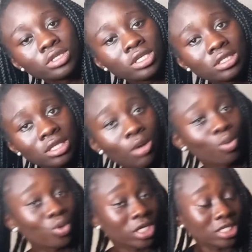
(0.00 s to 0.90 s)
since
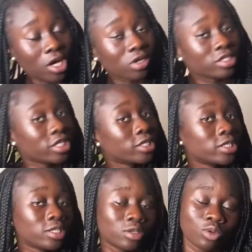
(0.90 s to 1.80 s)
I'm waiting, I'll
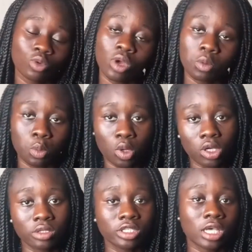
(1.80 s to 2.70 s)
just go and
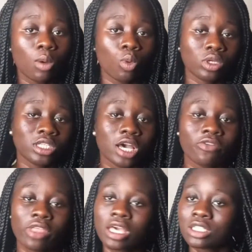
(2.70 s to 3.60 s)
boil some water.
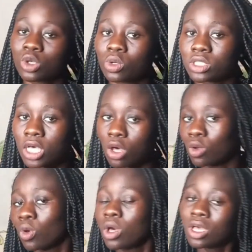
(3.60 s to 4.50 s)
After it's hot,
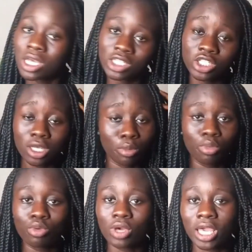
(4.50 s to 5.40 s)
I'll
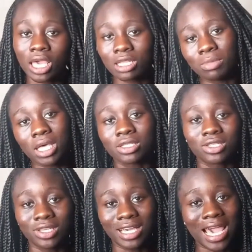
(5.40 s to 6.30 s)
shampoo and get back
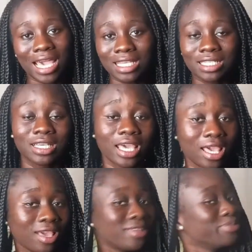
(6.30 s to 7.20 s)
to you guys,
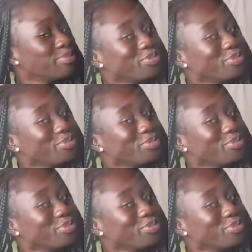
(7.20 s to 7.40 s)
okay?